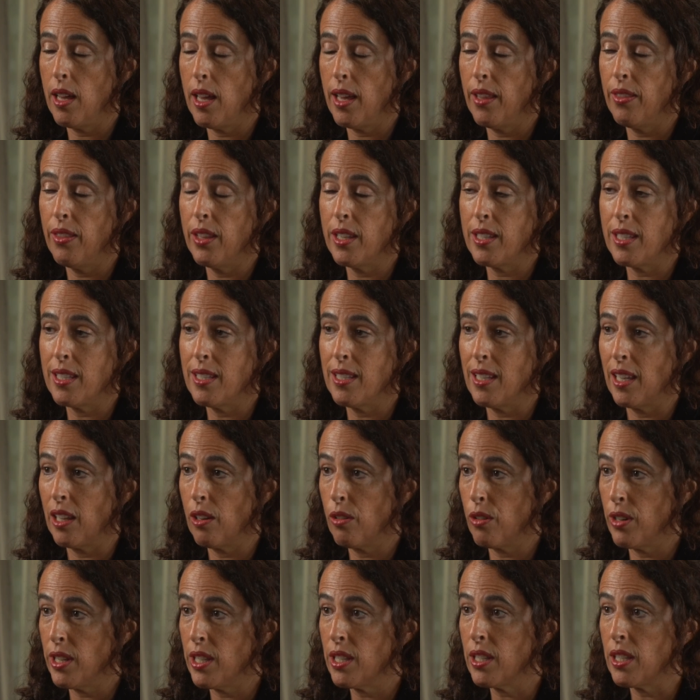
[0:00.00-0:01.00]
and this is
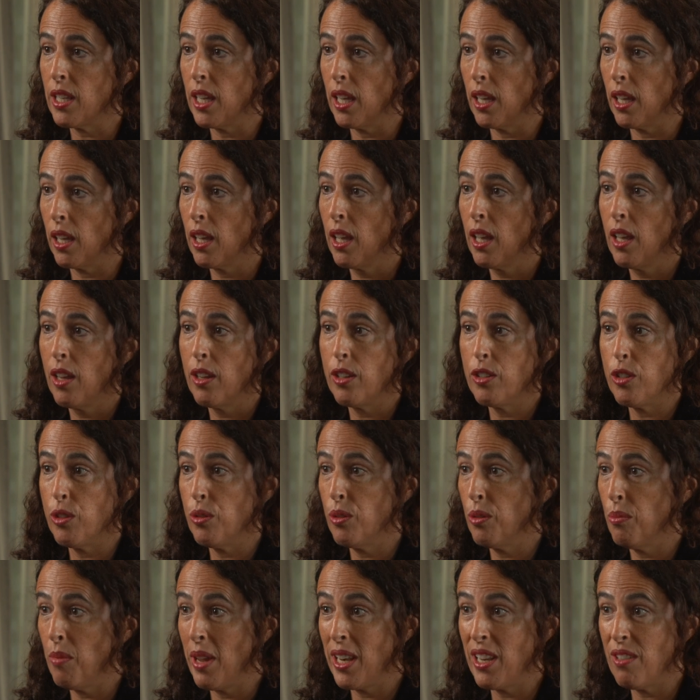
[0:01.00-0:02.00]
increasing due
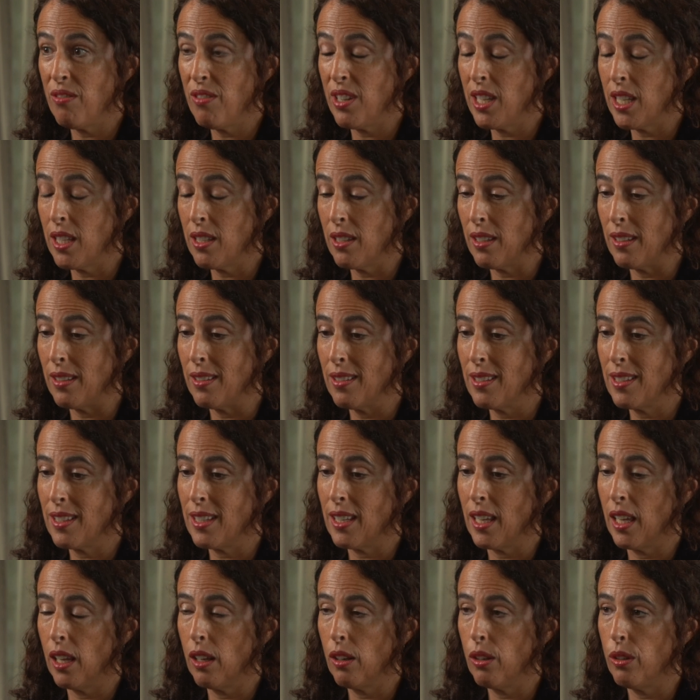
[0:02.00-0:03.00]
to many reasons,
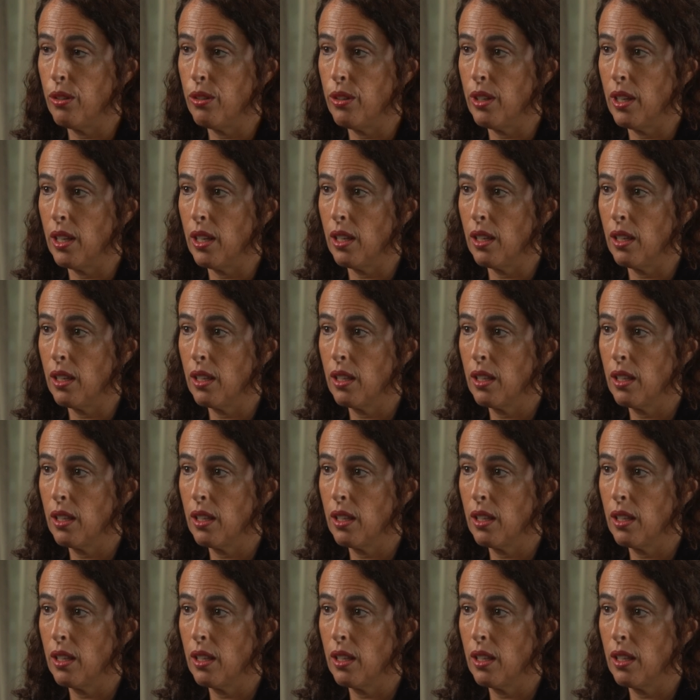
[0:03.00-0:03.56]
including